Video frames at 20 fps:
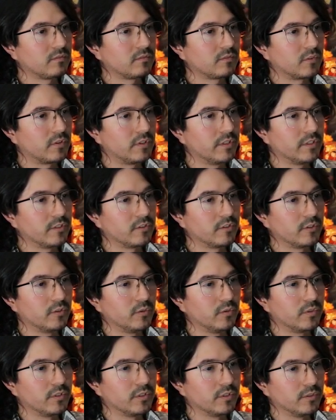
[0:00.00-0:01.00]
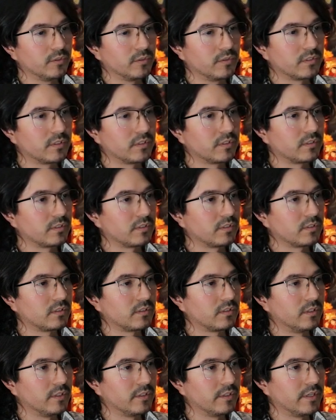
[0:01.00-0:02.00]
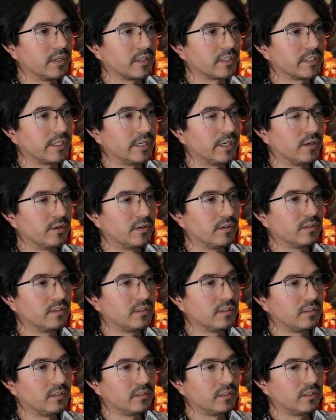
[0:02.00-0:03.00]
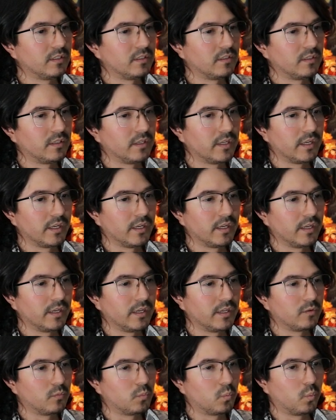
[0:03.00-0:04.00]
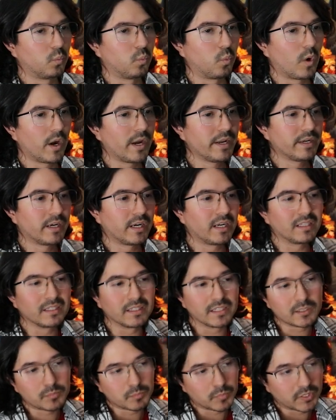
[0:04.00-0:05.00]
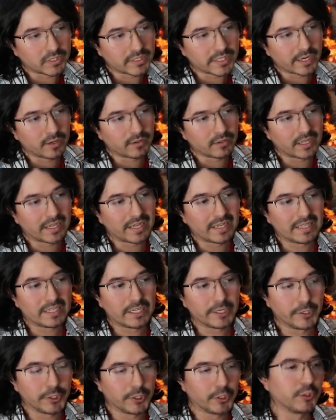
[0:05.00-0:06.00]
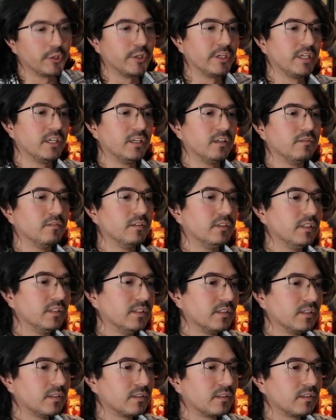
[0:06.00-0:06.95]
for another Hoothoot, another Noctowl. And why not, let's put down another Eevee.